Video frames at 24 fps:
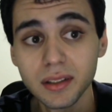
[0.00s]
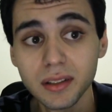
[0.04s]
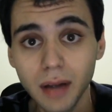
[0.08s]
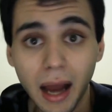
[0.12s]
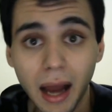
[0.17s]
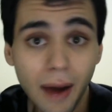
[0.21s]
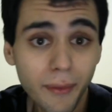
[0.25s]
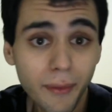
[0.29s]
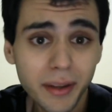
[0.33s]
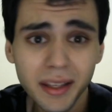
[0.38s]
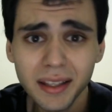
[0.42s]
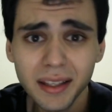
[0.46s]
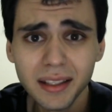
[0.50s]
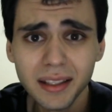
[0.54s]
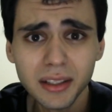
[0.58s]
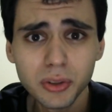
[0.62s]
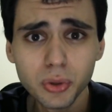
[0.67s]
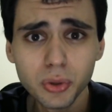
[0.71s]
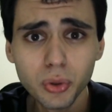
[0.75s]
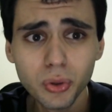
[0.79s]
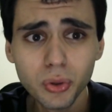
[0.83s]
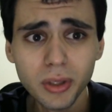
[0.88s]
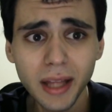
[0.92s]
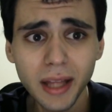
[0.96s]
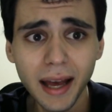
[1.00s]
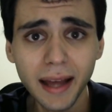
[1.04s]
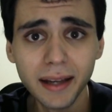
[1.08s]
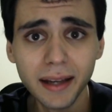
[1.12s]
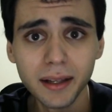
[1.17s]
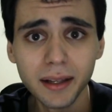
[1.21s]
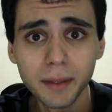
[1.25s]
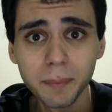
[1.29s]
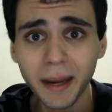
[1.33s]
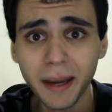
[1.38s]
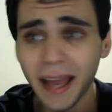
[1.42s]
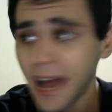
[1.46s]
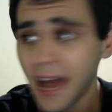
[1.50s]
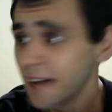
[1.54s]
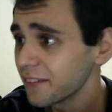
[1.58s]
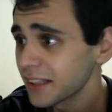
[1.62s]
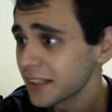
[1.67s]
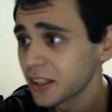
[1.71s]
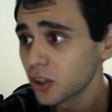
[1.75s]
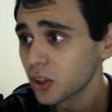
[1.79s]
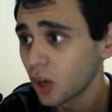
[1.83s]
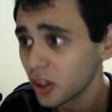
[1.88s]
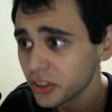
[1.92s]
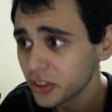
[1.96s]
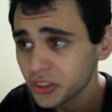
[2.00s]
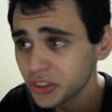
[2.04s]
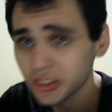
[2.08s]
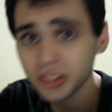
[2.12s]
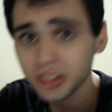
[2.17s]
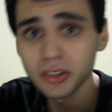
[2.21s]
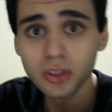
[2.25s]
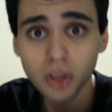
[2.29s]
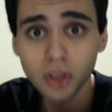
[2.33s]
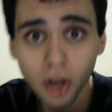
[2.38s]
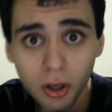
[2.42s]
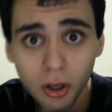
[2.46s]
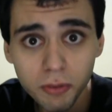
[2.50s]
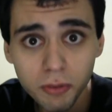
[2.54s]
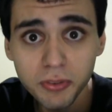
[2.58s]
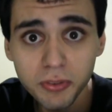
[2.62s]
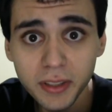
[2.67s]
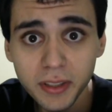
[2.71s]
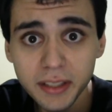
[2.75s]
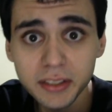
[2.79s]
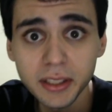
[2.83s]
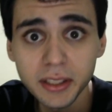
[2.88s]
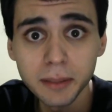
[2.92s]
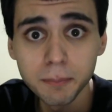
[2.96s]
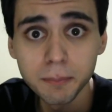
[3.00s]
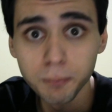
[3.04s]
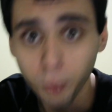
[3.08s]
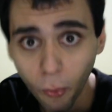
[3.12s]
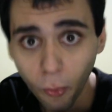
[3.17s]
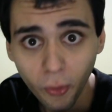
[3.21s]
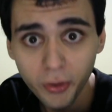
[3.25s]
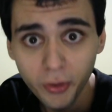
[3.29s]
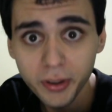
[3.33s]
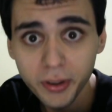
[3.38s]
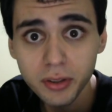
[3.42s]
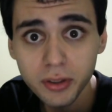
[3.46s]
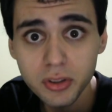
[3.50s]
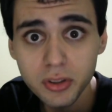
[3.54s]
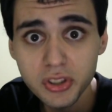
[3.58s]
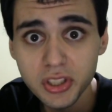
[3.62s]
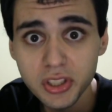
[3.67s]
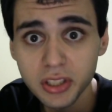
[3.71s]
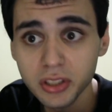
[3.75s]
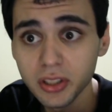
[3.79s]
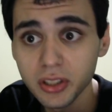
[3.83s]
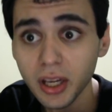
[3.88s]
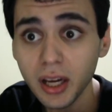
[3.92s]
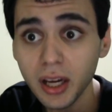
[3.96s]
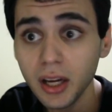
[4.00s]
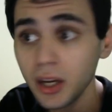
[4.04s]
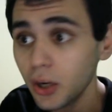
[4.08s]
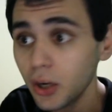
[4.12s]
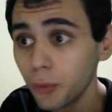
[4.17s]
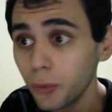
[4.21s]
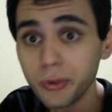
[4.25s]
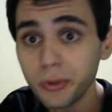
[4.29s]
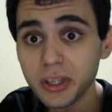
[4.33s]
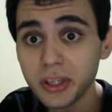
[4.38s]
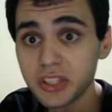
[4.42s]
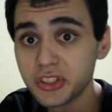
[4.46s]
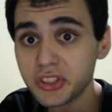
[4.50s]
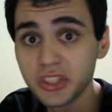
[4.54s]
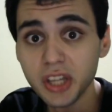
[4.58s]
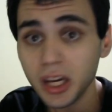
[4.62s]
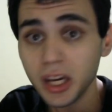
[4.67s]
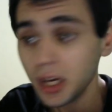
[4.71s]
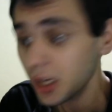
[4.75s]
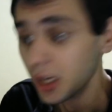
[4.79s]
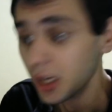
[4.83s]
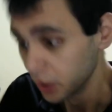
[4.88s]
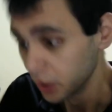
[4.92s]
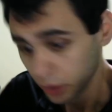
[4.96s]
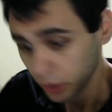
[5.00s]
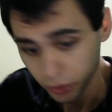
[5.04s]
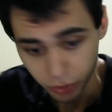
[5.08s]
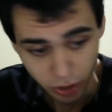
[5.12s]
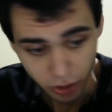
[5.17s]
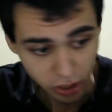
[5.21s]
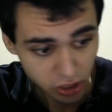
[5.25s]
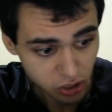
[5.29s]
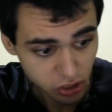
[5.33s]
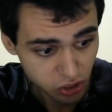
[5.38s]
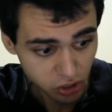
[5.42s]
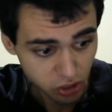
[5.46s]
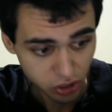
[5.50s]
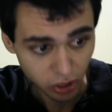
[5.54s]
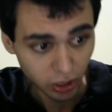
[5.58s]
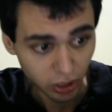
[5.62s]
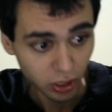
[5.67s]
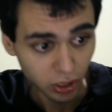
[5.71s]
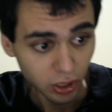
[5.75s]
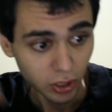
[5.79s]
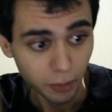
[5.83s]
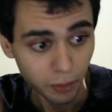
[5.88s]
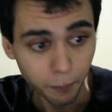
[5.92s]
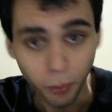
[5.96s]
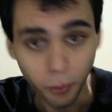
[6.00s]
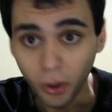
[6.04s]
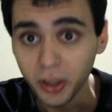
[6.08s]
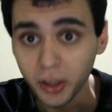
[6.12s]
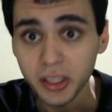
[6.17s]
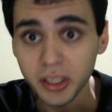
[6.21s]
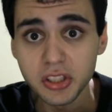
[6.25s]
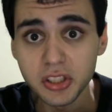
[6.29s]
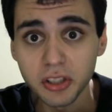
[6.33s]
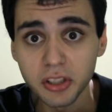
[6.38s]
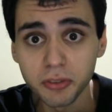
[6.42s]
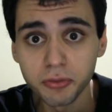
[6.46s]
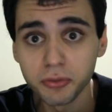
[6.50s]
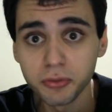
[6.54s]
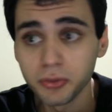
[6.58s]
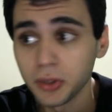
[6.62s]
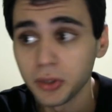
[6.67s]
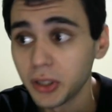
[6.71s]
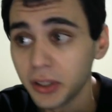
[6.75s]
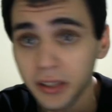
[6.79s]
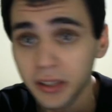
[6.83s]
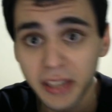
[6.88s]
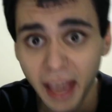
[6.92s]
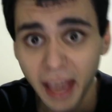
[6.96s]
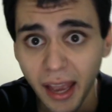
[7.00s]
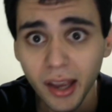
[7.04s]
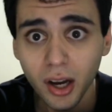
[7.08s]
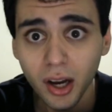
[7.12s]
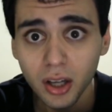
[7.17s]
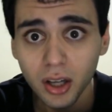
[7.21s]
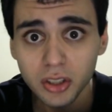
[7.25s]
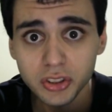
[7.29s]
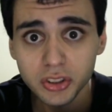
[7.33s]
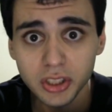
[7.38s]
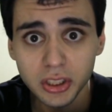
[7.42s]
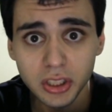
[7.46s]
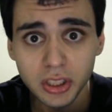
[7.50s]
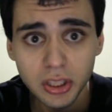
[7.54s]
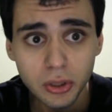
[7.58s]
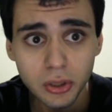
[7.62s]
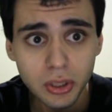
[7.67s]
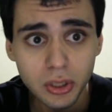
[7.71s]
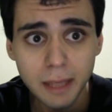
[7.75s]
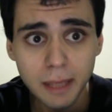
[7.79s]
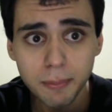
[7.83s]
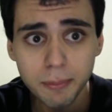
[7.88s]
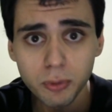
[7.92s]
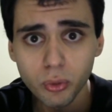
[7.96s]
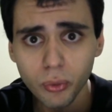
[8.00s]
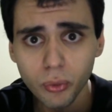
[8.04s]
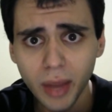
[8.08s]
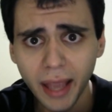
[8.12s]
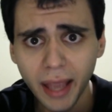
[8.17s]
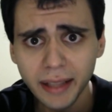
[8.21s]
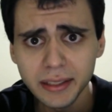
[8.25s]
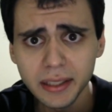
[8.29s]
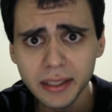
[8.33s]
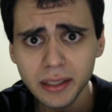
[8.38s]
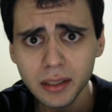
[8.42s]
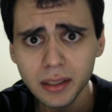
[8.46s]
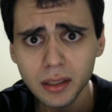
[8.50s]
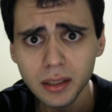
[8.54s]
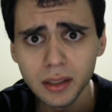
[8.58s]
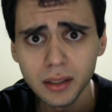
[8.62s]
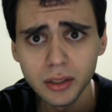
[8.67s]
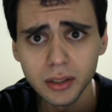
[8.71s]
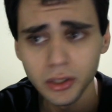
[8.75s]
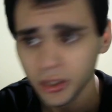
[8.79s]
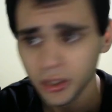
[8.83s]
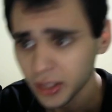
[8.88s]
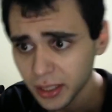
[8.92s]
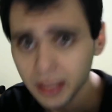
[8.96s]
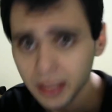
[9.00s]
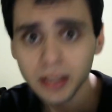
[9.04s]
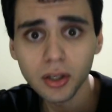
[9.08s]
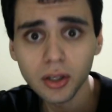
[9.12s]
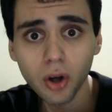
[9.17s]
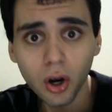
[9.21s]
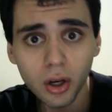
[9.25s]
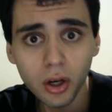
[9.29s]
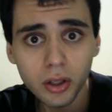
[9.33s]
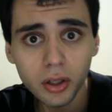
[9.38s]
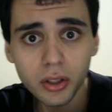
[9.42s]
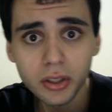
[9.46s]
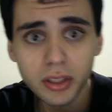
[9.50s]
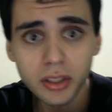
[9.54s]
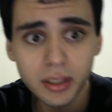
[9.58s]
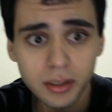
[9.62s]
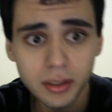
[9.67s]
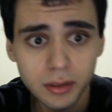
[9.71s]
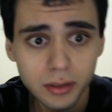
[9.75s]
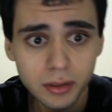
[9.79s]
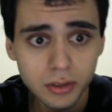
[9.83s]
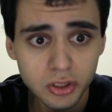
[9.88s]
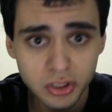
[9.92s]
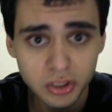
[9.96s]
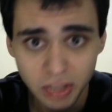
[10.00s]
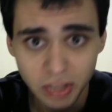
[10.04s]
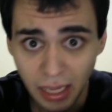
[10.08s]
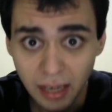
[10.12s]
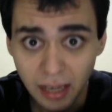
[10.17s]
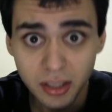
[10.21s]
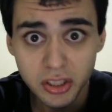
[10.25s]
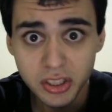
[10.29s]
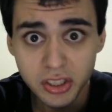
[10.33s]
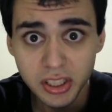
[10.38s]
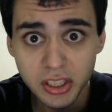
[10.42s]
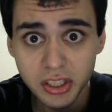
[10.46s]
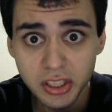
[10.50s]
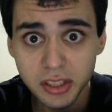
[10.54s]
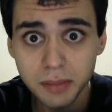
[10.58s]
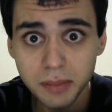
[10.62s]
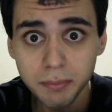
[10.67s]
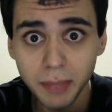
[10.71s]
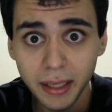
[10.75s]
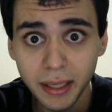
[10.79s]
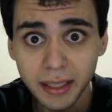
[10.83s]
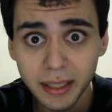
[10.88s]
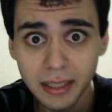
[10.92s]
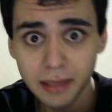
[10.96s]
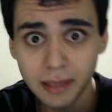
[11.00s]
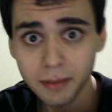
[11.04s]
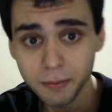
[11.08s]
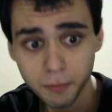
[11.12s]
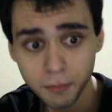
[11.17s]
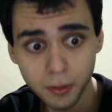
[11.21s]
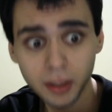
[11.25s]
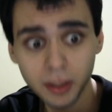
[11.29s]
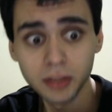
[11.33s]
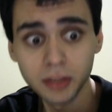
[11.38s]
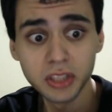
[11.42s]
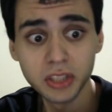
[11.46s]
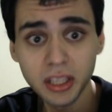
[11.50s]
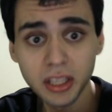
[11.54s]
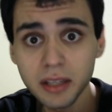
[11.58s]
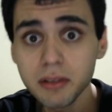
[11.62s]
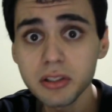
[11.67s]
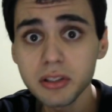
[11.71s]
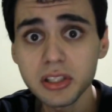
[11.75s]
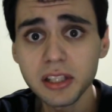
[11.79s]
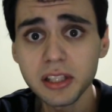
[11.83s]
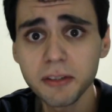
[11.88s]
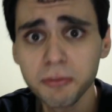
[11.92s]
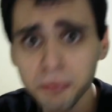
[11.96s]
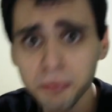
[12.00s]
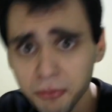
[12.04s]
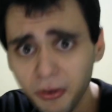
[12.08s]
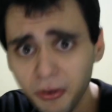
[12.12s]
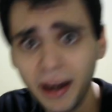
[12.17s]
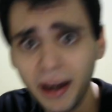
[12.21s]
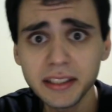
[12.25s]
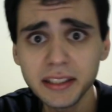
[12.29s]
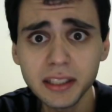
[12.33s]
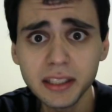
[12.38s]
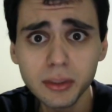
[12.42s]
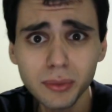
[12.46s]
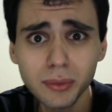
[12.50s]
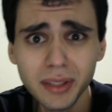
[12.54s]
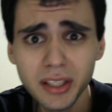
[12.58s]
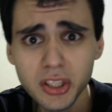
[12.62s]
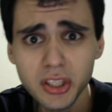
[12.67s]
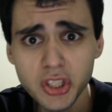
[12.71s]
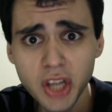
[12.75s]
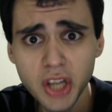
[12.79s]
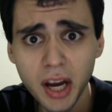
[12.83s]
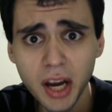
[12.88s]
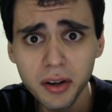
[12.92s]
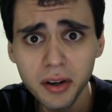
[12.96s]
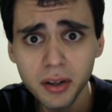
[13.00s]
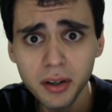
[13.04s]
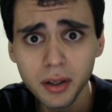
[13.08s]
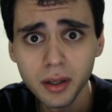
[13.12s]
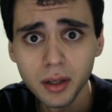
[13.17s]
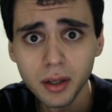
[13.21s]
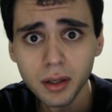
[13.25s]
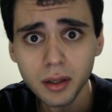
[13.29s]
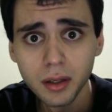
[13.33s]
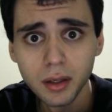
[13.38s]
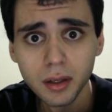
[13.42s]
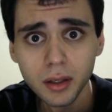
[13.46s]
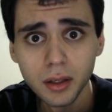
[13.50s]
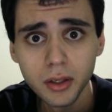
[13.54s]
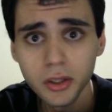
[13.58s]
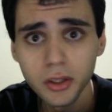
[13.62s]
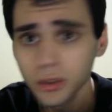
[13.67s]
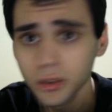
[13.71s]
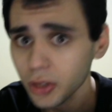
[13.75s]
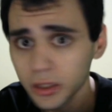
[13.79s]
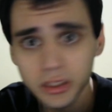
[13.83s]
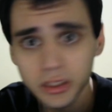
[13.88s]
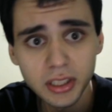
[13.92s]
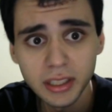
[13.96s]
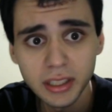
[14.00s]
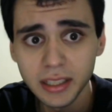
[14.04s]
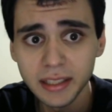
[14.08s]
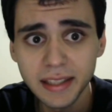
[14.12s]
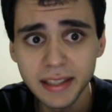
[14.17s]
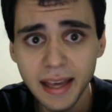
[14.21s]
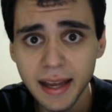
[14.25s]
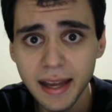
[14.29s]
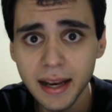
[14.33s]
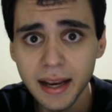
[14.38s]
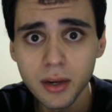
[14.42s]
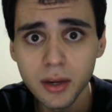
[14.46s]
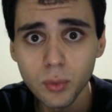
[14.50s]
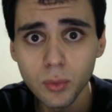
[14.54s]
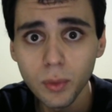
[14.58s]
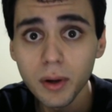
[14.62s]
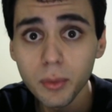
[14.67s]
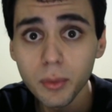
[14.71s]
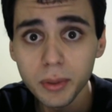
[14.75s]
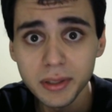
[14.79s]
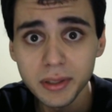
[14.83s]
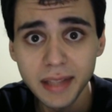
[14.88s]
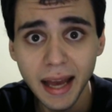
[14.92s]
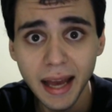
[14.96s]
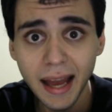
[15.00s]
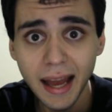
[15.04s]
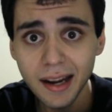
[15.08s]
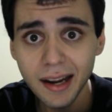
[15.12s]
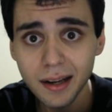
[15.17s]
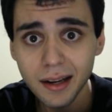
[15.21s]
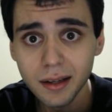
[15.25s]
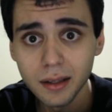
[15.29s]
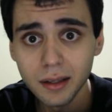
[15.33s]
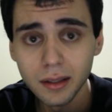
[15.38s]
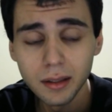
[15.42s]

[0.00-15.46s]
How are you going to do that? By having constant conflict and borders and res- these uh, pockets of uh, chaos that you keep creating? You're going to conquer the stellar system by continuously fighting with each other? You're not going to get anywhere with that.